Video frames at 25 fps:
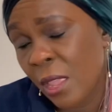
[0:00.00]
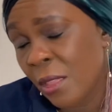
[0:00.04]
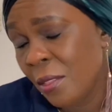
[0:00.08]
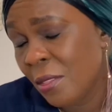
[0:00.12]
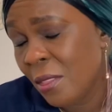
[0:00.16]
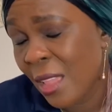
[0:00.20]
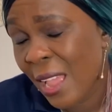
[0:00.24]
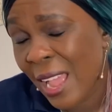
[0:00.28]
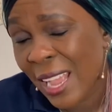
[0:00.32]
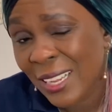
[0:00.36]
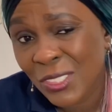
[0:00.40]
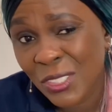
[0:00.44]

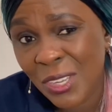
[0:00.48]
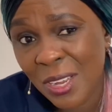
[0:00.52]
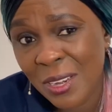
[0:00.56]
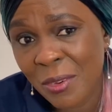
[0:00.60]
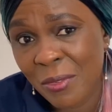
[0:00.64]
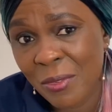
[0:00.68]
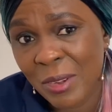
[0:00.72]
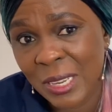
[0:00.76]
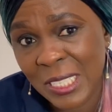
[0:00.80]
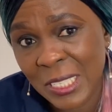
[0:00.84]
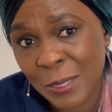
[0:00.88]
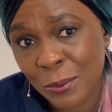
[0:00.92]
They actually
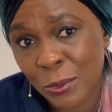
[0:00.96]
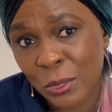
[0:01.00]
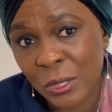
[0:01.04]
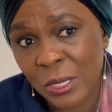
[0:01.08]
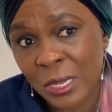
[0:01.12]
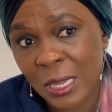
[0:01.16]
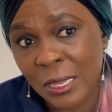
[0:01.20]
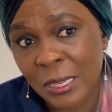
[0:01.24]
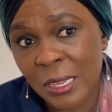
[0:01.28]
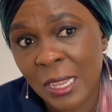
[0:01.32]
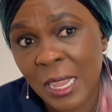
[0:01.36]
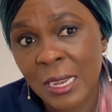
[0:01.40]

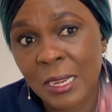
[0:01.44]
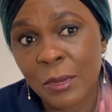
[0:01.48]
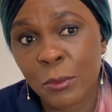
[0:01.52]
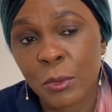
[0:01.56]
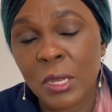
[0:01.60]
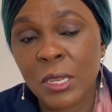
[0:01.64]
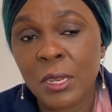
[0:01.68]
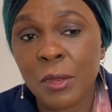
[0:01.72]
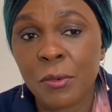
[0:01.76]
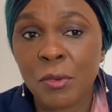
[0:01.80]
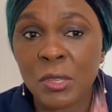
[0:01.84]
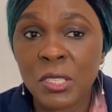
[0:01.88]
responded, and
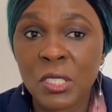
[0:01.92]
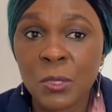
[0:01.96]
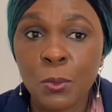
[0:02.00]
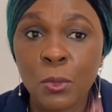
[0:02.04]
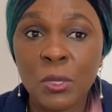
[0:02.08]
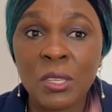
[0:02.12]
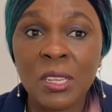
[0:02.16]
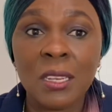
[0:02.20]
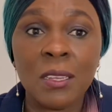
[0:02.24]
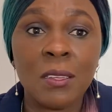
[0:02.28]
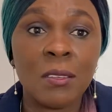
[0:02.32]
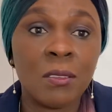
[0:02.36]
when they
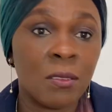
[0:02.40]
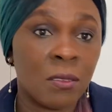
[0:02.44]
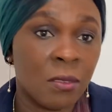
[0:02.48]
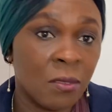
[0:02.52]
responded,